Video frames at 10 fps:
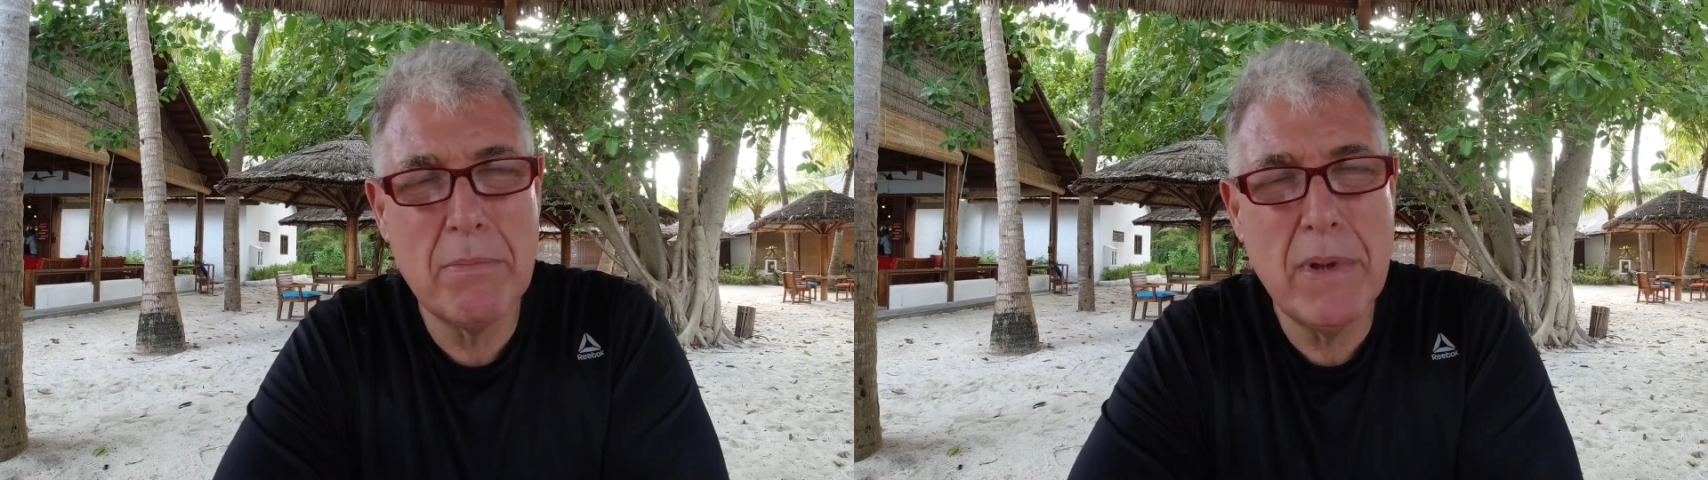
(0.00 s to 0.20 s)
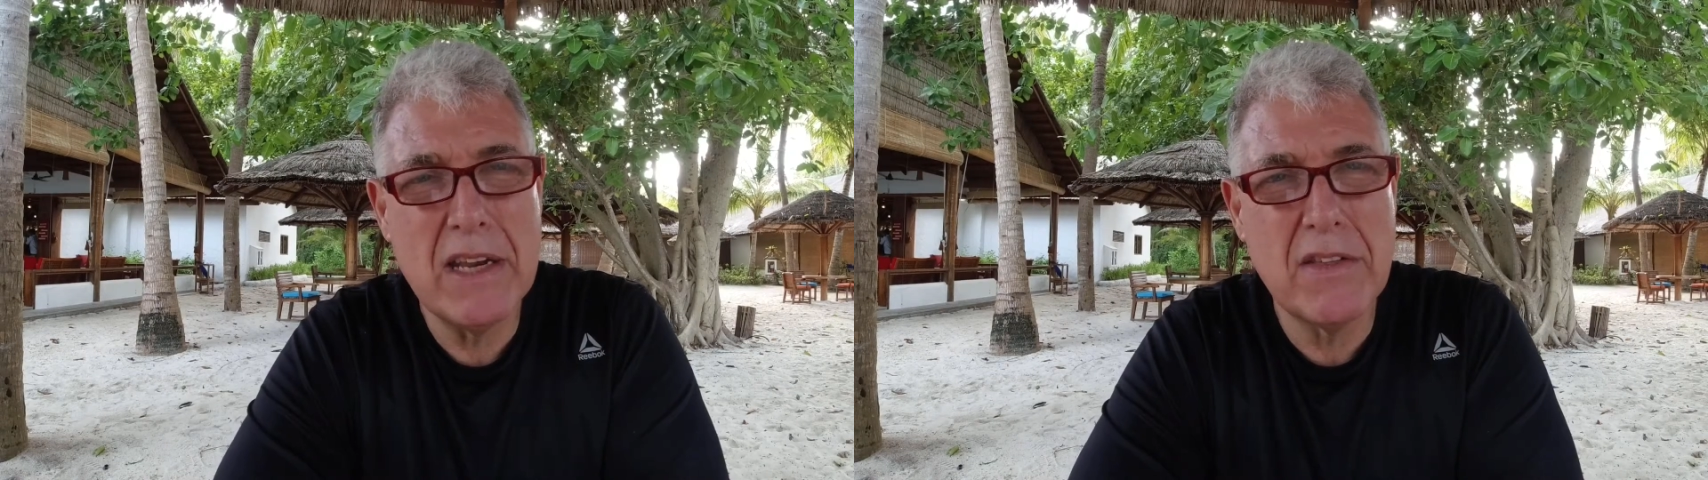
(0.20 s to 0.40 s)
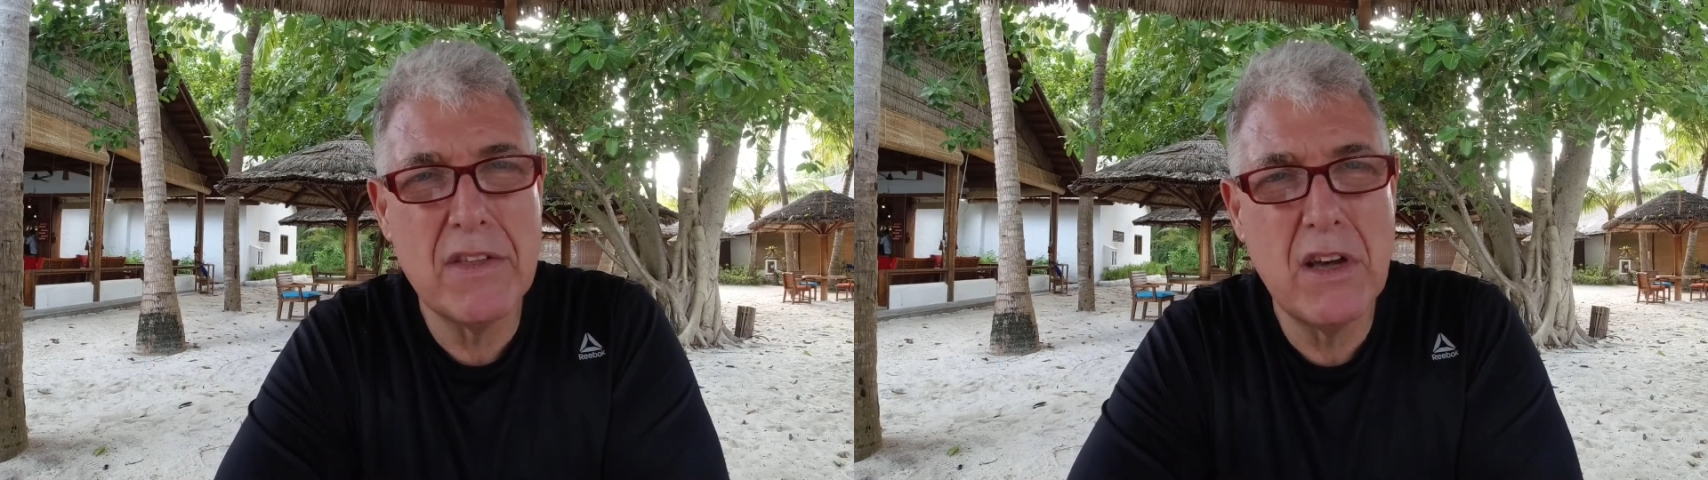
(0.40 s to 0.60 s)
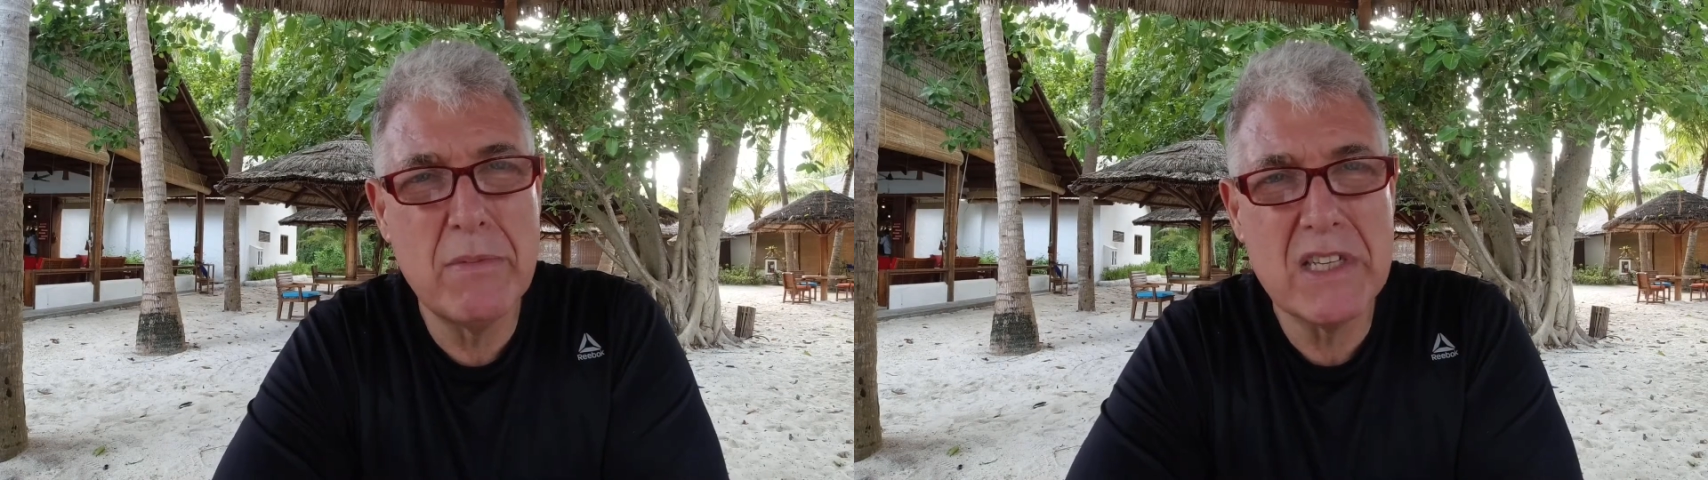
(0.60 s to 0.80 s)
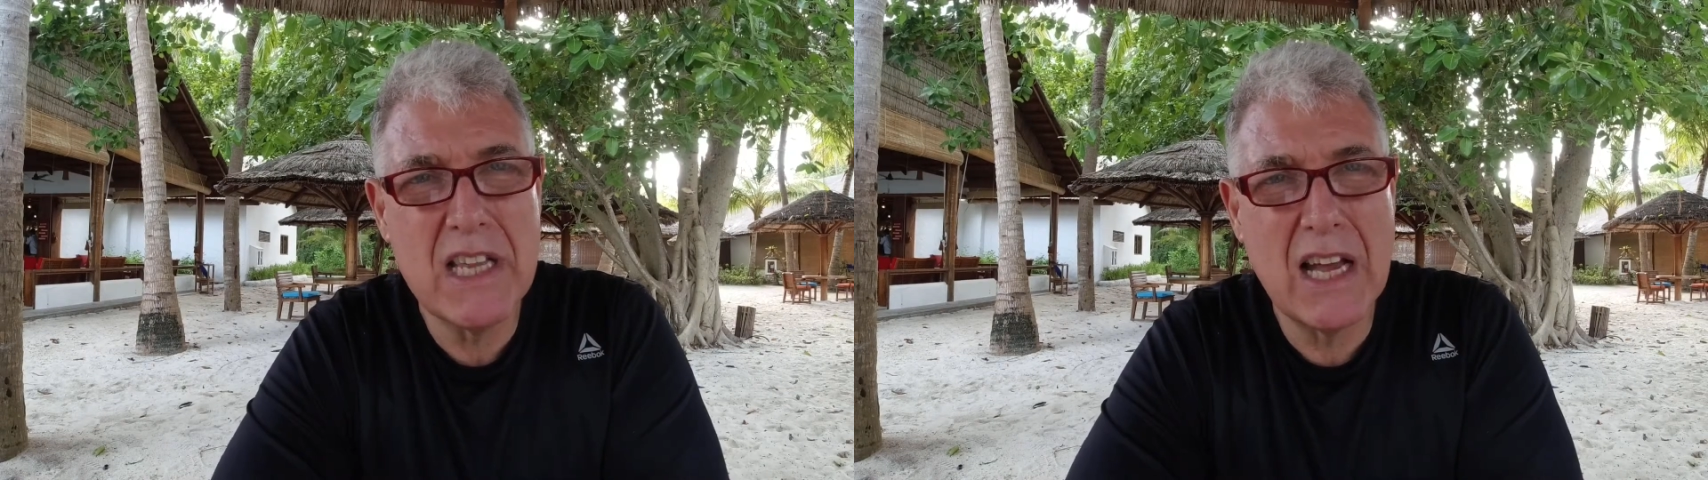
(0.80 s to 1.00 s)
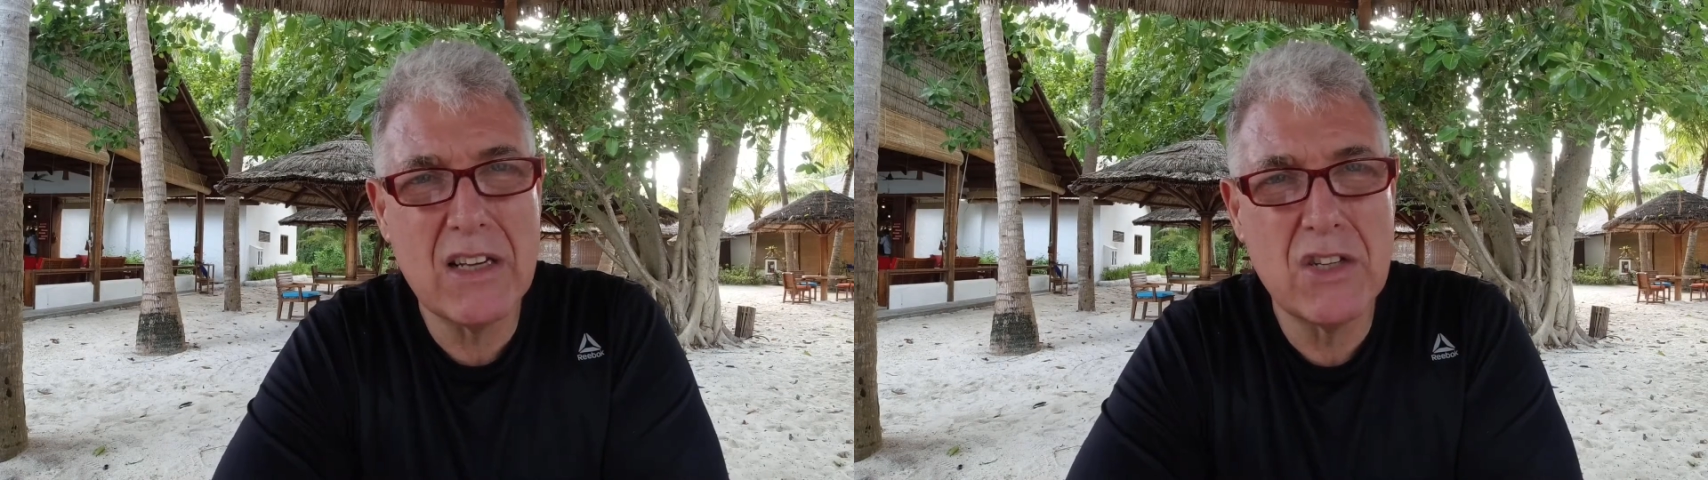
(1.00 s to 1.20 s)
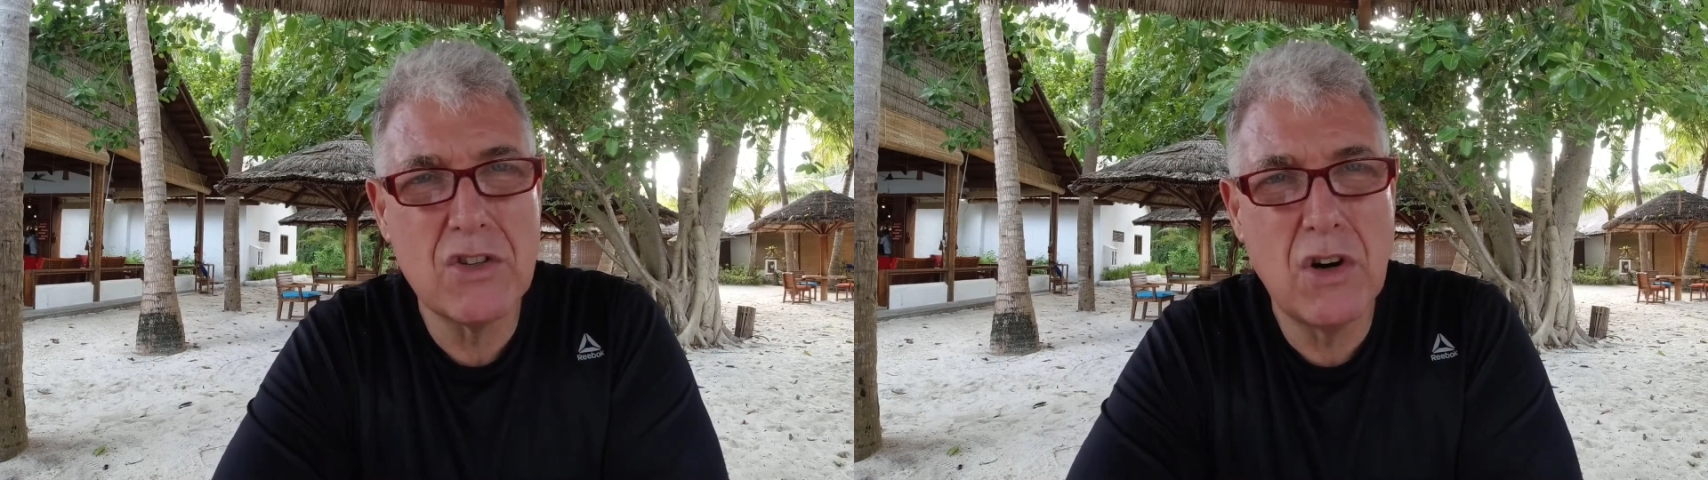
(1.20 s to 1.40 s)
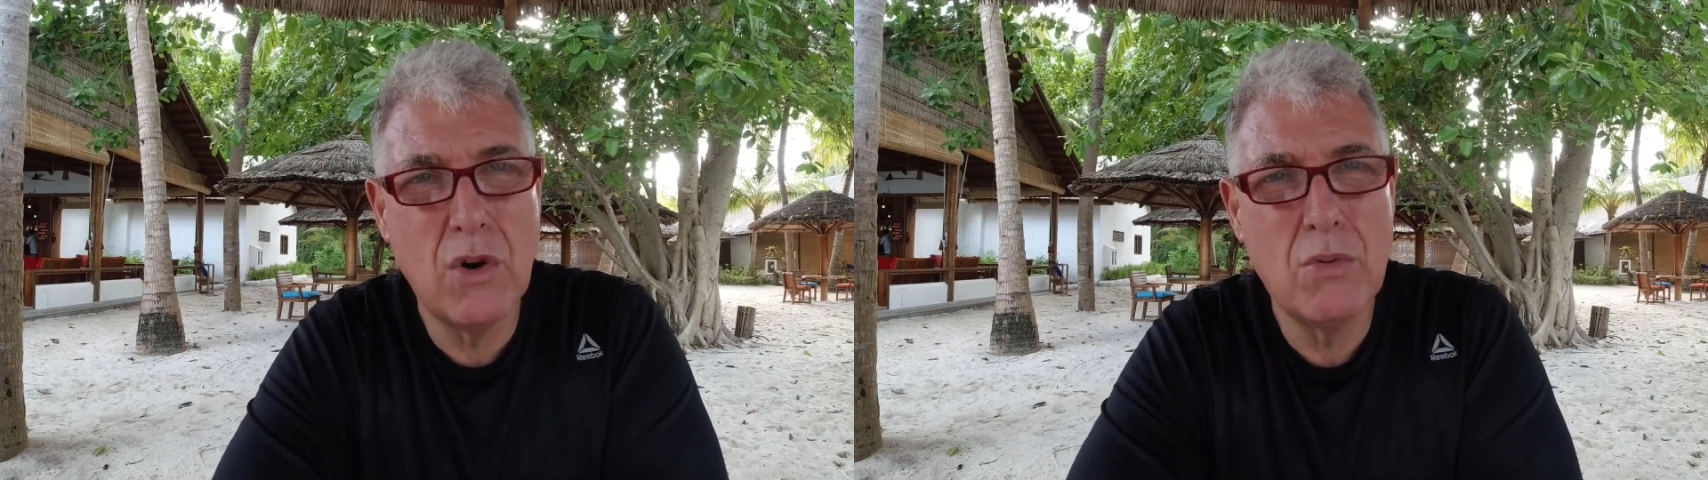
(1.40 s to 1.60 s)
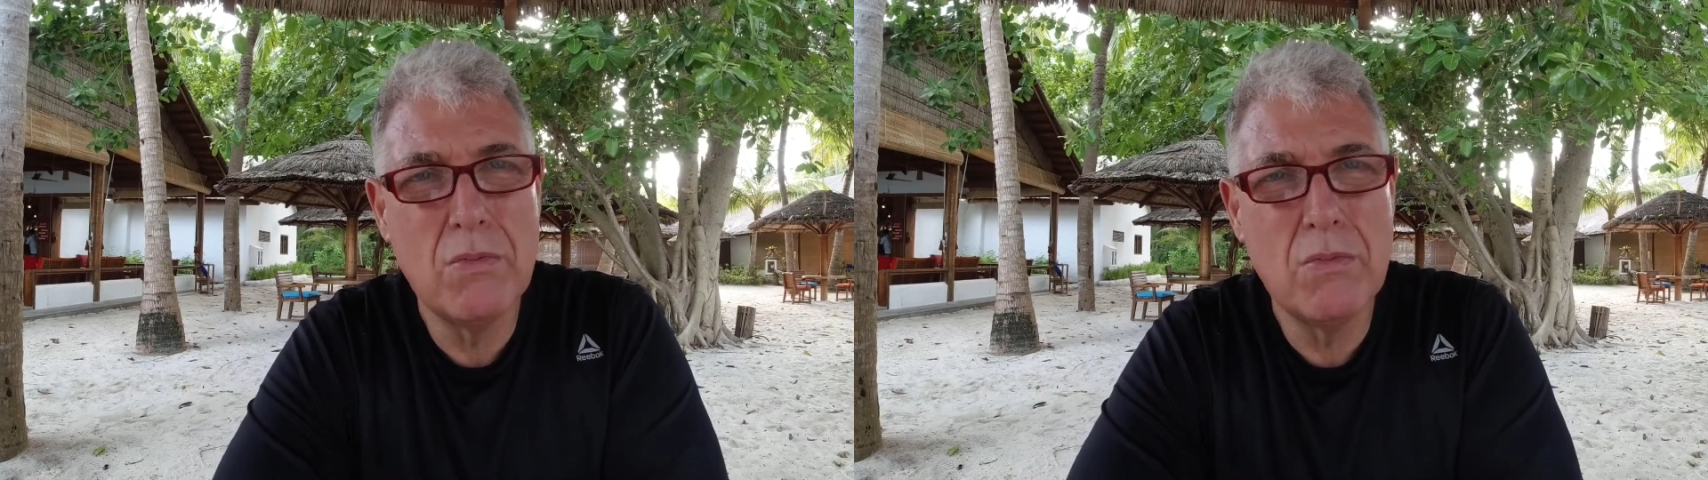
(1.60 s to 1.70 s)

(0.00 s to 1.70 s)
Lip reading: better thermostat control.